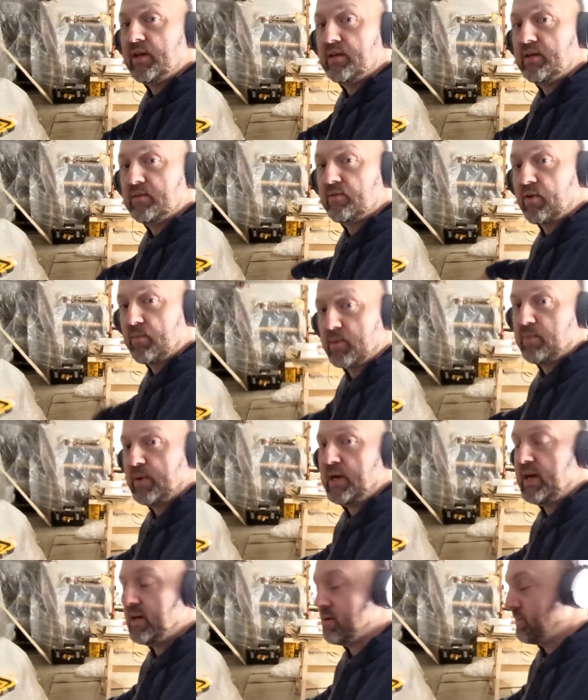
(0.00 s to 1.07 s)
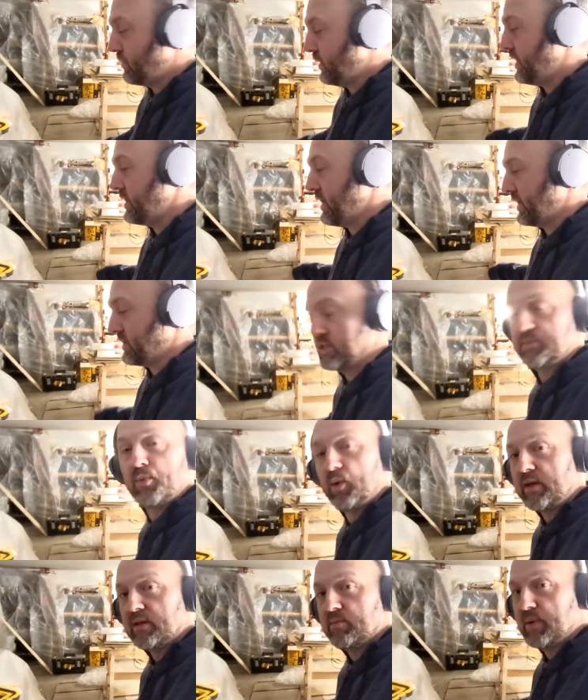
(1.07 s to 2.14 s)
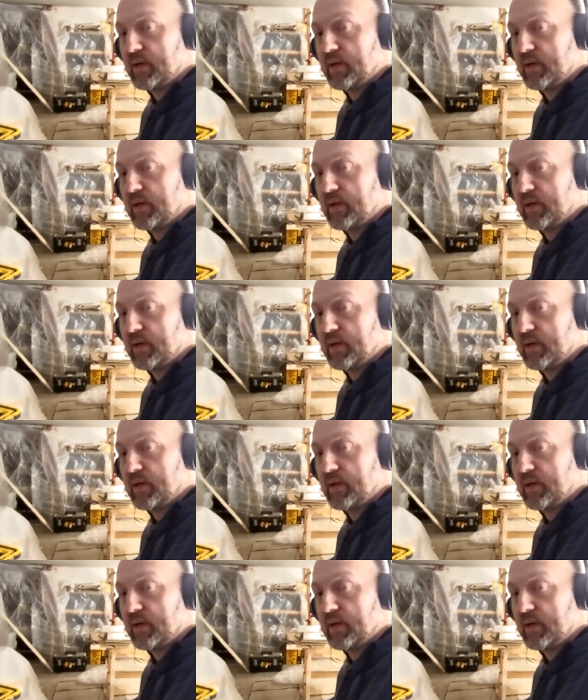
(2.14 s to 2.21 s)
it from the pit. But at this point, the